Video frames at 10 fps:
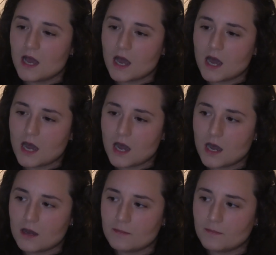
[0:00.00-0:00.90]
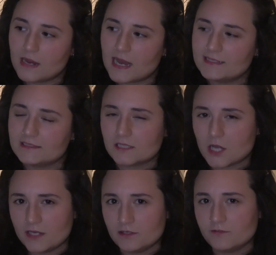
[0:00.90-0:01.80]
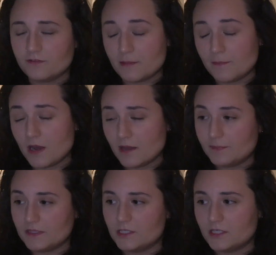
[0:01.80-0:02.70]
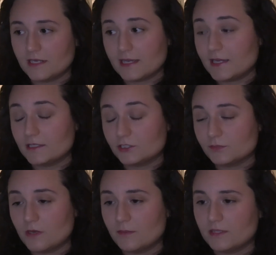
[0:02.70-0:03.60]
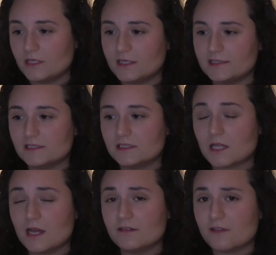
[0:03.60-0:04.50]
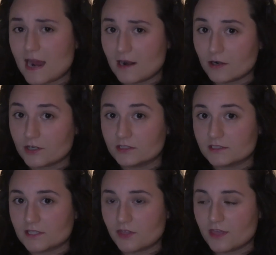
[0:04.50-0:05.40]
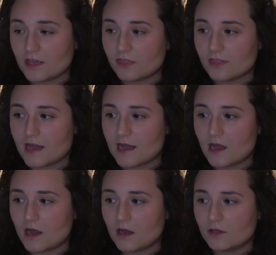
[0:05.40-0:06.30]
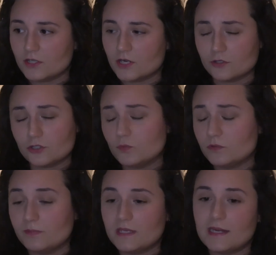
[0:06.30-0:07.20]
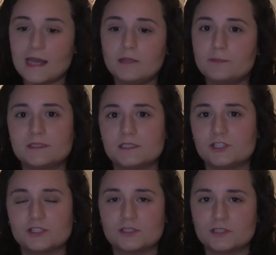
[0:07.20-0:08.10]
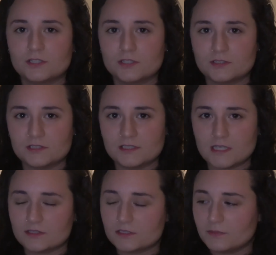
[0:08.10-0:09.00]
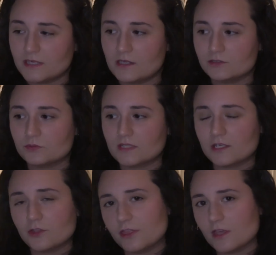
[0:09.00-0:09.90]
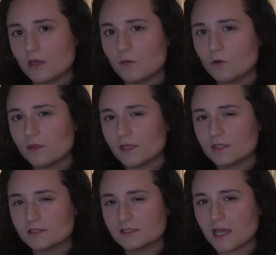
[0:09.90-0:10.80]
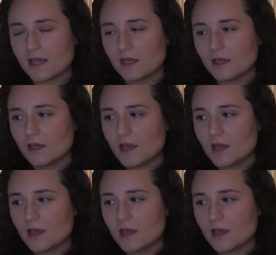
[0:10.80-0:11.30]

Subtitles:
And it's kind of, in my opinion, again, just my opinion, it's this kind of arrogance to think that, you would be in any position to tell somebody else what they could think and what they could say.